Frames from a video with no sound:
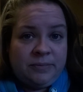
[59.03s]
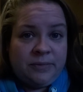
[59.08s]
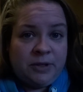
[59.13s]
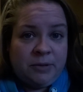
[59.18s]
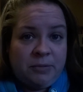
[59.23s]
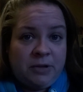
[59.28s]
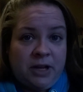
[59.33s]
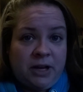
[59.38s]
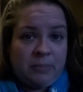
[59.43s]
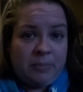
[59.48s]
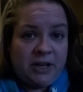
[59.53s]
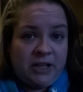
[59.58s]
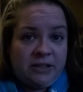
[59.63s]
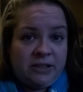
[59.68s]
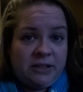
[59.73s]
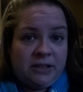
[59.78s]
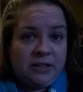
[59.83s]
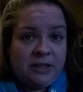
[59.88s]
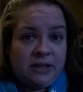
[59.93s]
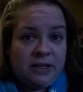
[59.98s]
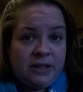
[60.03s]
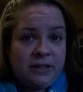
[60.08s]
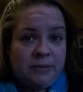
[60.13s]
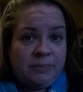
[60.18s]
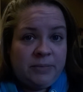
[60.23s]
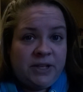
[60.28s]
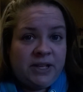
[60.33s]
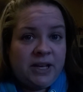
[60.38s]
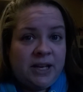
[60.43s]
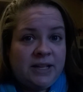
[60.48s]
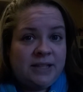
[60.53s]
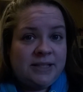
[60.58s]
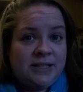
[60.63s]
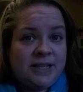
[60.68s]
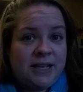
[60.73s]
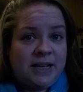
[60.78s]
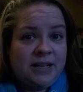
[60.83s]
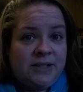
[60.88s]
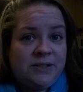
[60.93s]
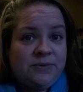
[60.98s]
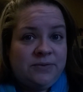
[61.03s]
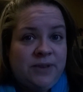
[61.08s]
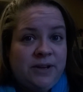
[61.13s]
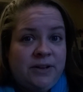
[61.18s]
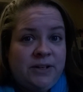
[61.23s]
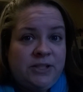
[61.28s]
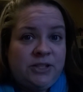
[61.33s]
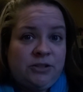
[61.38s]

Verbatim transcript: the block button because that is very